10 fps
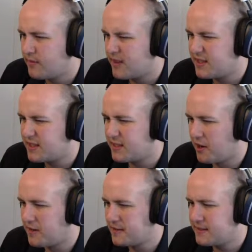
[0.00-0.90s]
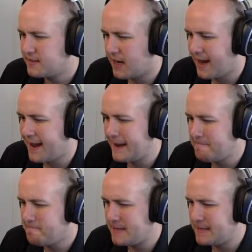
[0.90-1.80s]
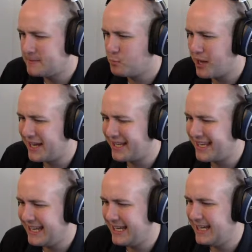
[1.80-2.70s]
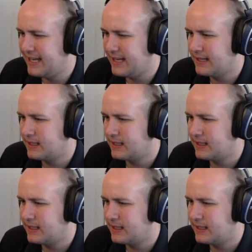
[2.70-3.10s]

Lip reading: The start time is my key.